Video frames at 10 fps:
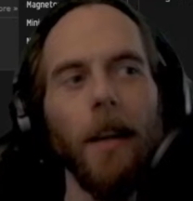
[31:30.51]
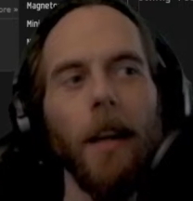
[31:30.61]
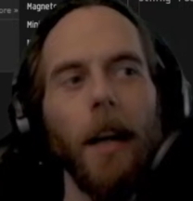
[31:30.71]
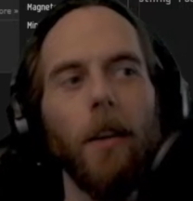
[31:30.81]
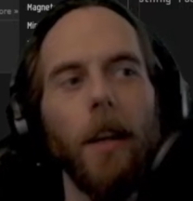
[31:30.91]

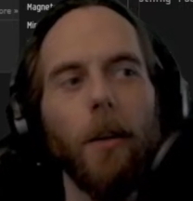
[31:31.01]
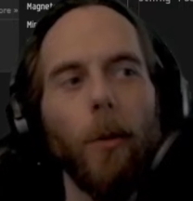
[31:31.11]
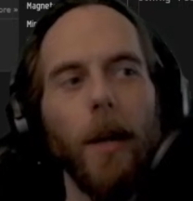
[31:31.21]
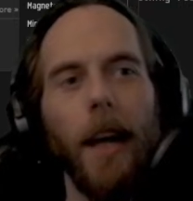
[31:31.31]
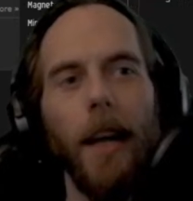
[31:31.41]
Like only
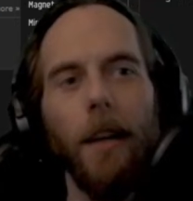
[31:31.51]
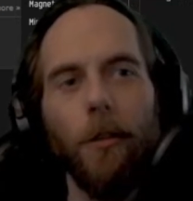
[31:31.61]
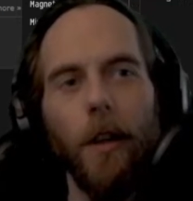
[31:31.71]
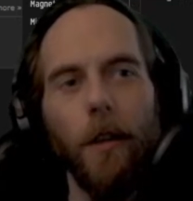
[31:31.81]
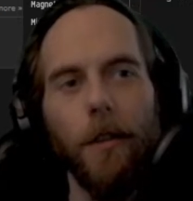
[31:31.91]
20k
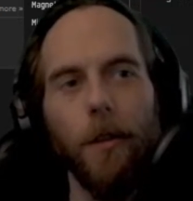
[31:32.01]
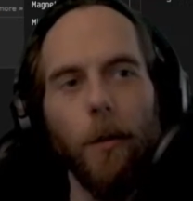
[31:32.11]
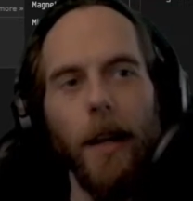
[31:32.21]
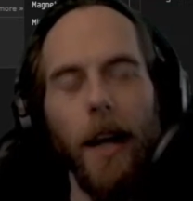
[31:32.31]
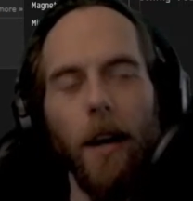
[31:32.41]
shields,
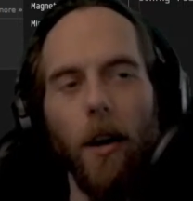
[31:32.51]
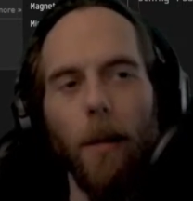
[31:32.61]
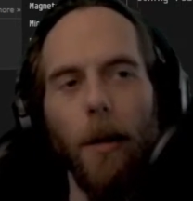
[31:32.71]
20k armor,